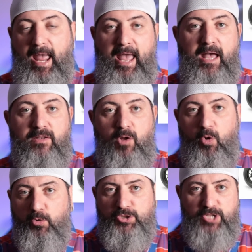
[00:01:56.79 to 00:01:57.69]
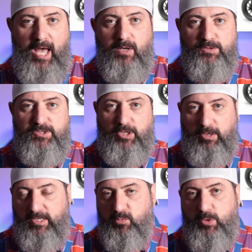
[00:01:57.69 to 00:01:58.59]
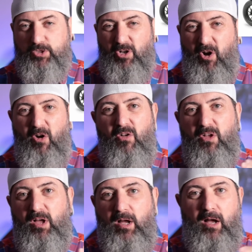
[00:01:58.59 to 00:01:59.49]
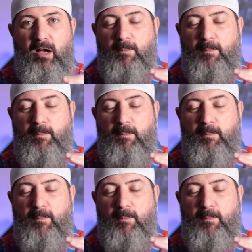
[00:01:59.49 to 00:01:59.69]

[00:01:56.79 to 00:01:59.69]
and the whole Shadow series, which are all,